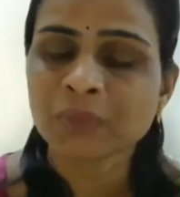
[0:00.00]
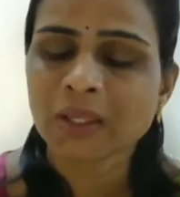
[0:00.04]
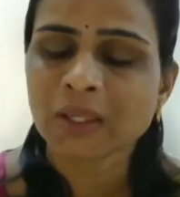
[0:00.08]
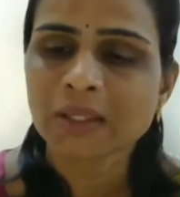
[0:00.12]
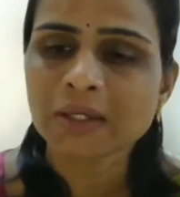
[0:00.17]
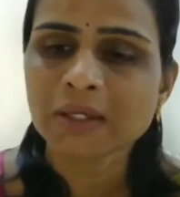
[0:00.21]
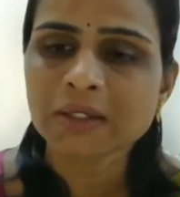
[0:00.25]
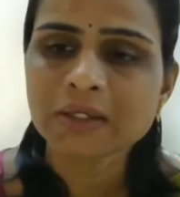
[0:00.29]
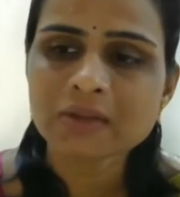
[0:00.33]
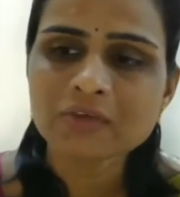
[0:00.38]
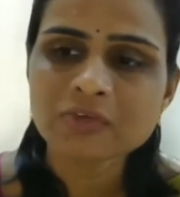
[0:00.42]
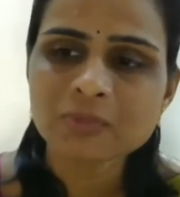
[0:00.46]

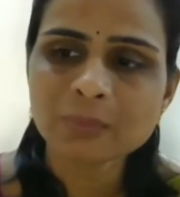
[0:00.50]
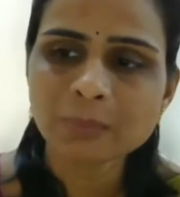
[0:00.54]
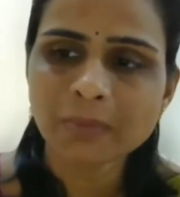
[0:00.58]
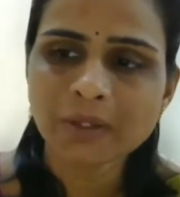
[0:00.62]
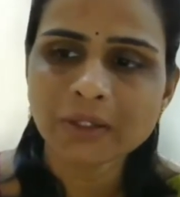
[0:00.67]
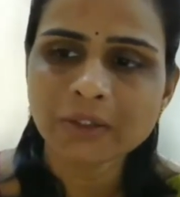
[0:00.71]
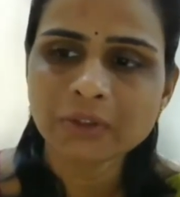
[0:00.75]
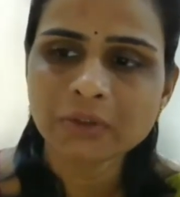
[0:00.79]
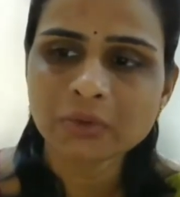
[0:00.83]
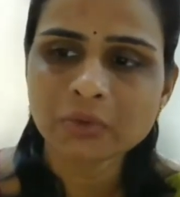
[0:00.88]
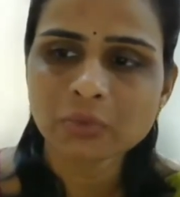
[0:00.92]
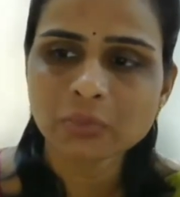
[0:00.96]
it is
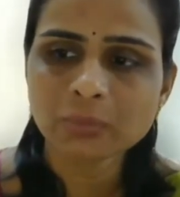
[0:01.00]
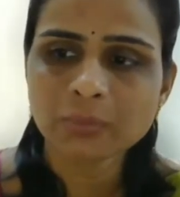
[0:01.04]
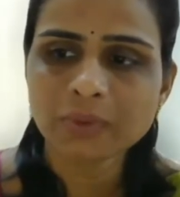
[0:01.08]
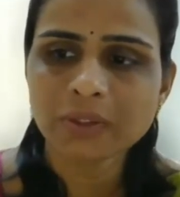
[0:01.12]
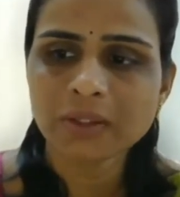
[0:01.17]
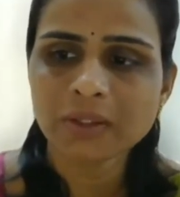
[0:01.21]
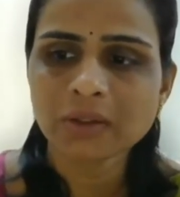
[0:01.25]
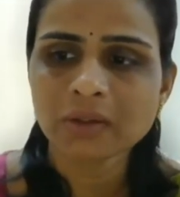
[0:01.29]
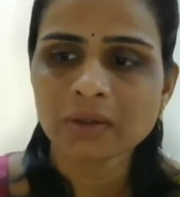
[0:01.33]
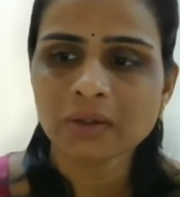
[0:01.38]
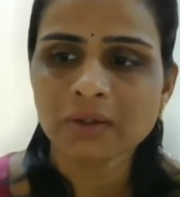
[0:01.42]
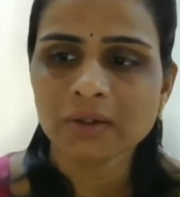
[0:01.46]
meant to
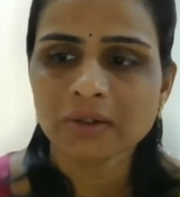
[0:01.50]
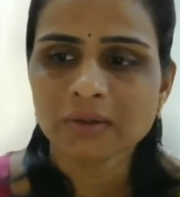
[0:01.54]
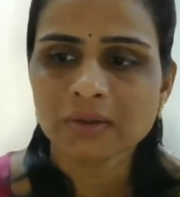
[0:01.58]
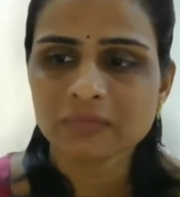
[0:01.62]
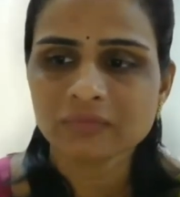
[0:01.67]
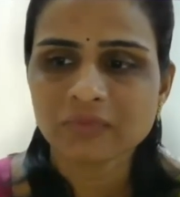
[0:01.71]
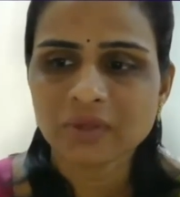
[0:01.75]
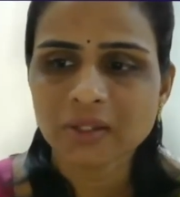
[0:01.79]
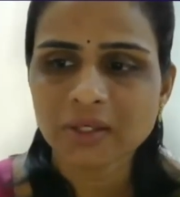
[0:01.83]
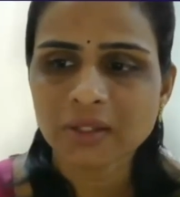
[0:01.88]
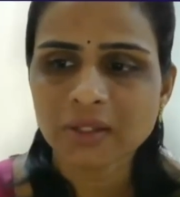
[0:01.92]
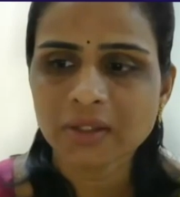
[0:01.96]
be
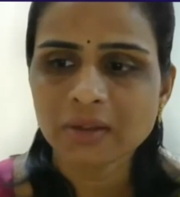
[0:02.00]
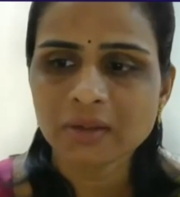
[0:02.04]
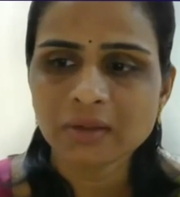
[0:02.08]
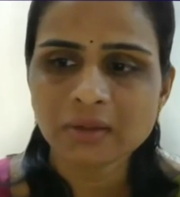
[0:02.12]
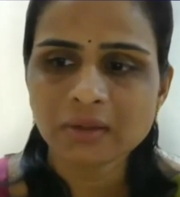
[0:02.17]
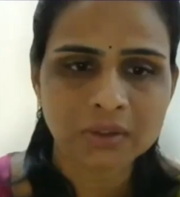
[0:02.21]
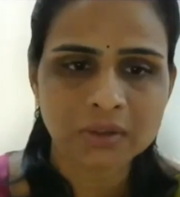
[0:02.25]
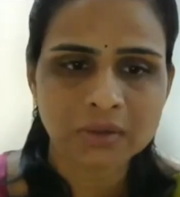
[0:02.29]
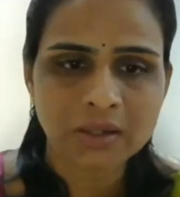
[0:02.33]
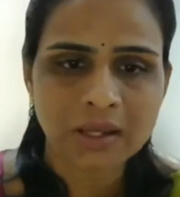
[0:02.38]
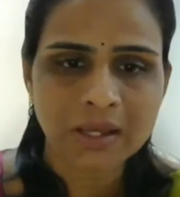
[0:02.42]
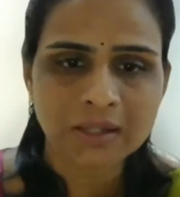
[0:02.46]

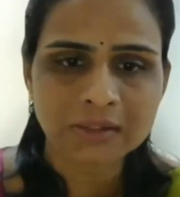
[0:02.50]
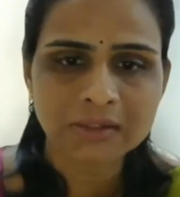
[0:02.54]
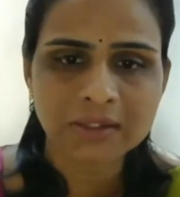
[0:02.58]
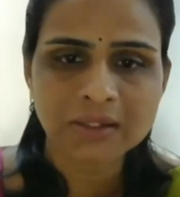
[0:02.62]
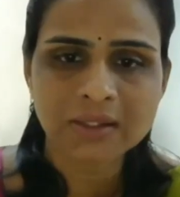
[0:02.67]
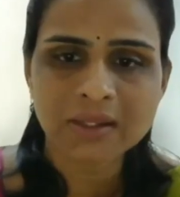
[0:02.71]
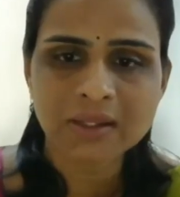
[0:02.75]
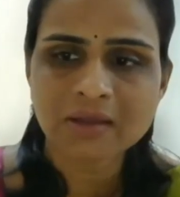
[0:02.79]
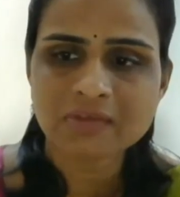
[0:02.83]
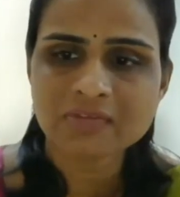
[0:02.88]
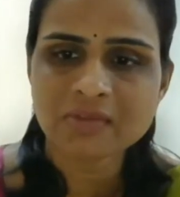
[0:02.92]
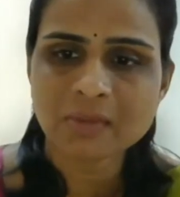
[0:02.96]
very
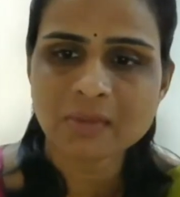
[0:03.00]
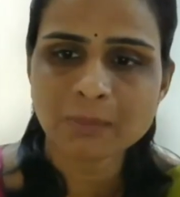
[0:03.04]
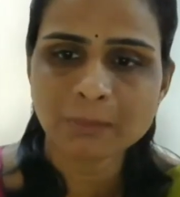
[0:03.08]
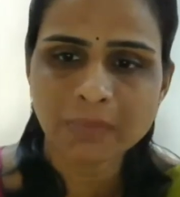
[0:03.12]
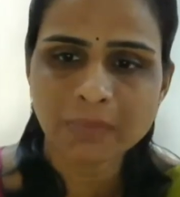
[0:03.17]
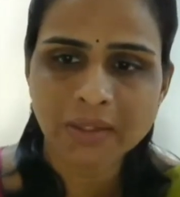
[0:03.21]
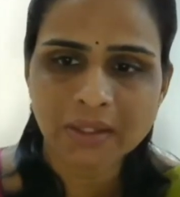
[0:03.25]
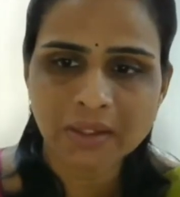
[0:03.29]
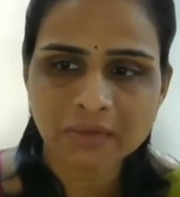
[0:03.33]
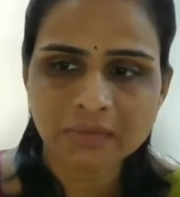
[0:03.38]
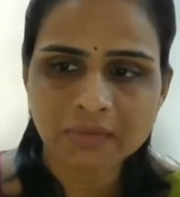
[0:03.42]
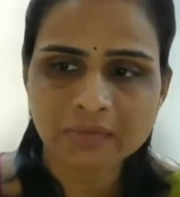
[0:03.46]
acting as a
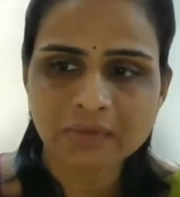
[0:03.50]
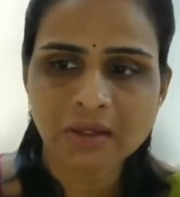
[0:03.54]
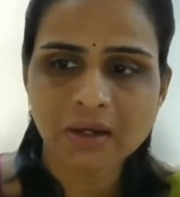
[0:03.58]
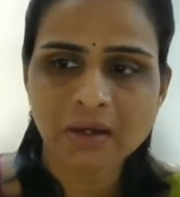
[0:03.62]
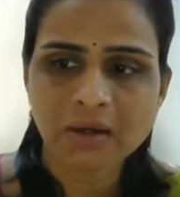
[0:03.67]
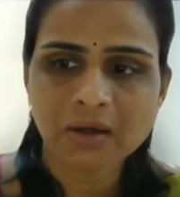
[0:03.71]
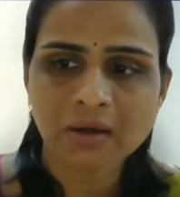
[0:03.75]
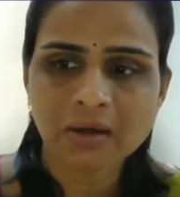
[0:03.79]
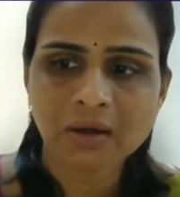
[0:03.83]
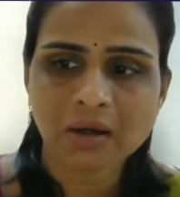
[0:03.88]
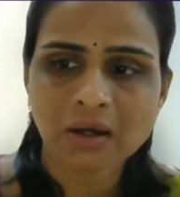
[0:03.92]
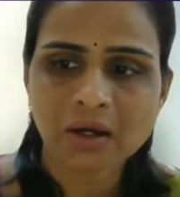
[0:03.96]

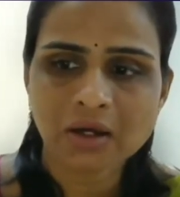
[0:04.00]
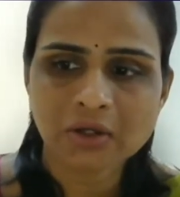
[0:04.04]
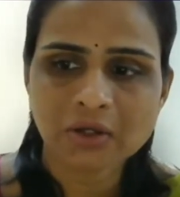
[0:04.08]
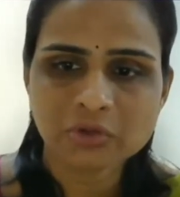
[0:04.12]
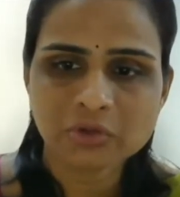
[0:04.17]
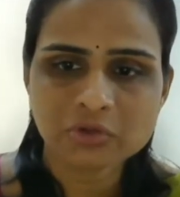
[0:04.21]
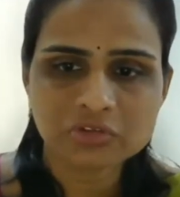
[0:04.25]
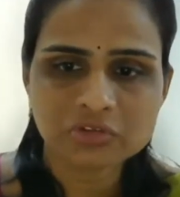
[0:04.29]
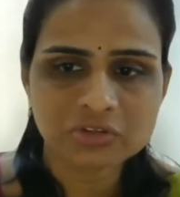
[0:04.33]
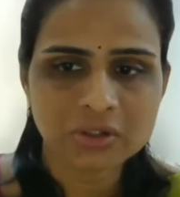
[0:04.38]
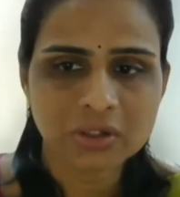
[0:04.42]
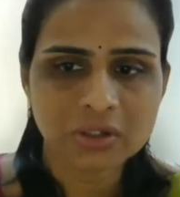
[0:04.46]
Vaidya,
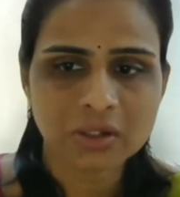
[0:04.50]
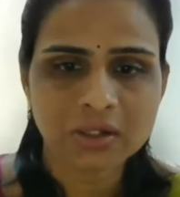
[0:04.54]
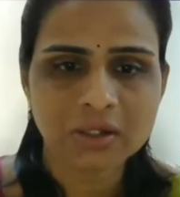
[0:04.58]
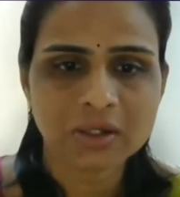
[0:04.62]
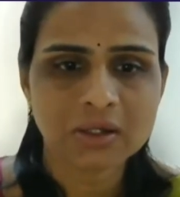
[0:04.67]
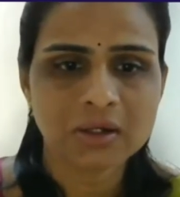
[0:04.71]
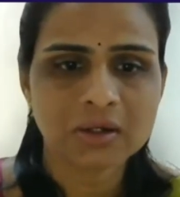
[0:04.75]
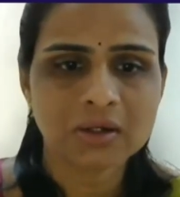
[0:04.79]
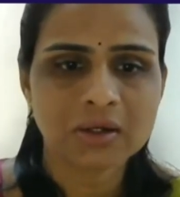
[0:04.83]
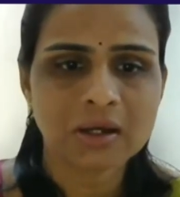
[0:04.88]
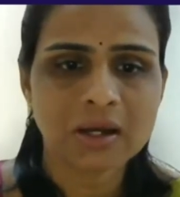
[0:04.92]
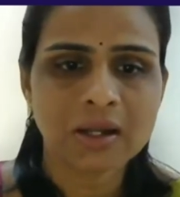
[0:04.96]

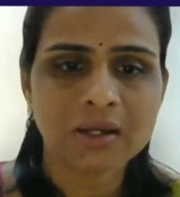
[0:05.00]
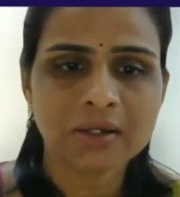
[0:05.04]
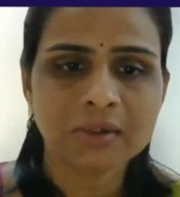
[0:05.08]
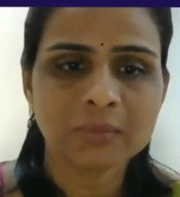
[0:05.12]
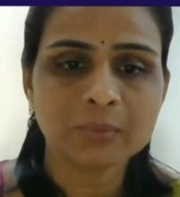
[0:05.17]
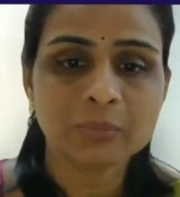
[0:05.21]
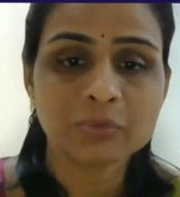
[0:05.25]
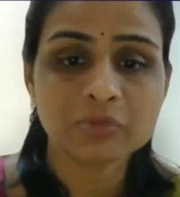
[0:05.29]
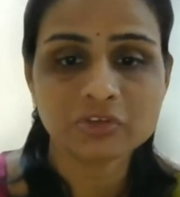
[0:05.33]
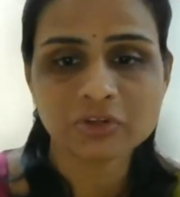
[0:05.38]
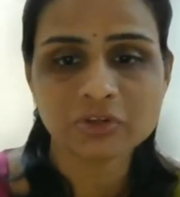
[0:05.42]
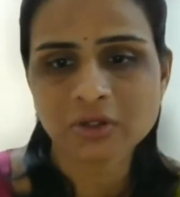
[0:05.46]
Ayushkara and
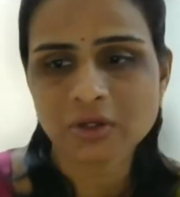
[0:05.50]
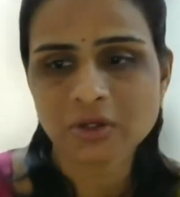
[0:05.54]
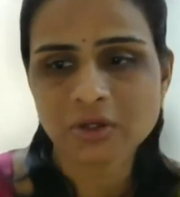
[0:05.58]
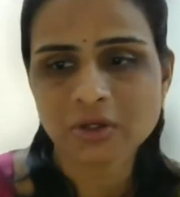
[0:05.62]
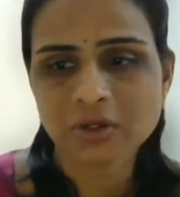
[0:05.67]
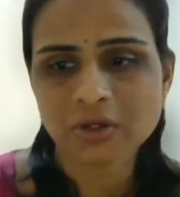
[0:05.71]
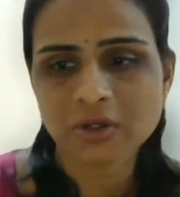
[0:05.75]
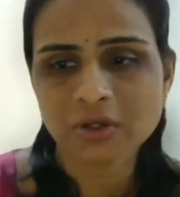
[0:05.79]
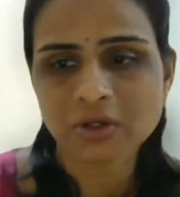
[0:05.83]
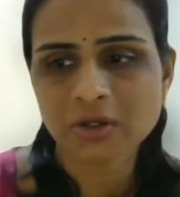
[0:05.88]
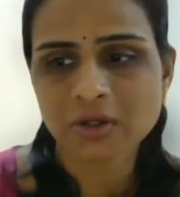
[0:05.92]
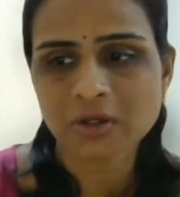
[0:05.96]

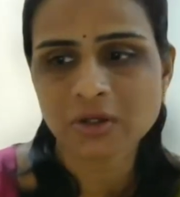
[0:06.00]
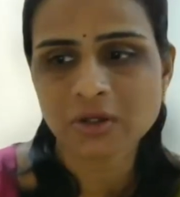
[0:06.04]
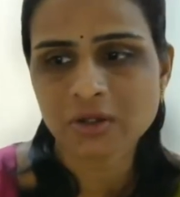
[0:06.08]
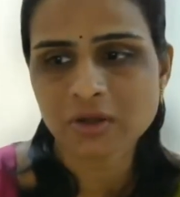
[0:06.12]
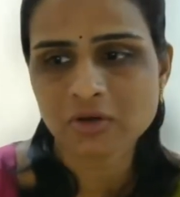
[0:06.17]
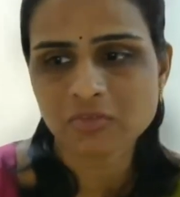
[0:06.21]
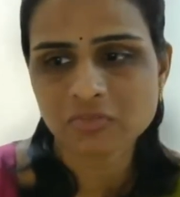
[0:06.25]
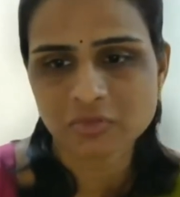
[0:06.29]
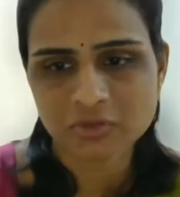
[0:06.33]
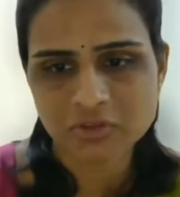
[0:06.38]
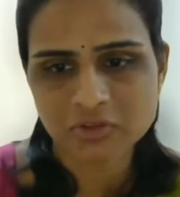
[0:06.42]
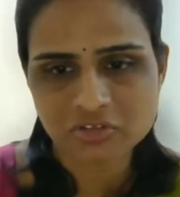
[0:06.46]

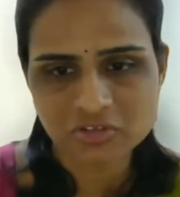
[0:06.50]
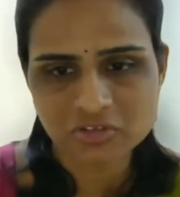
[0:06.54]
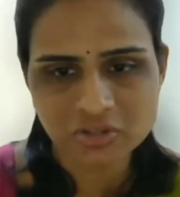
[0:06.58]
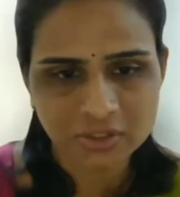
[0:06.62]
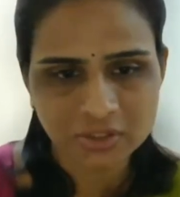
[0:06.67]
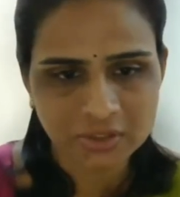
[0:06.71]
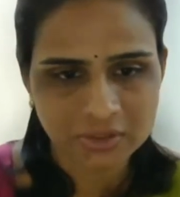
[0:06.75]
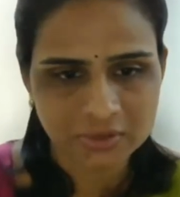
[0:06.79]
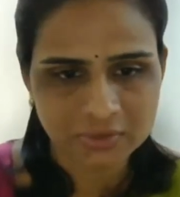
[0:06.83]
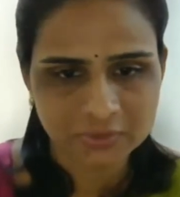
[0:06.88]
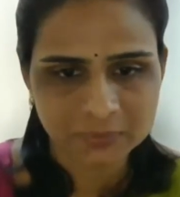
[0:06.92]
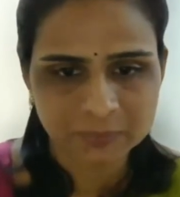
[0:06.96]
Pushtikara for the
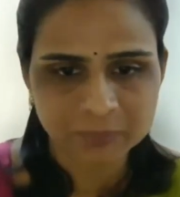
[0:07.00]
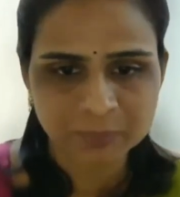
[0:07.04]
child.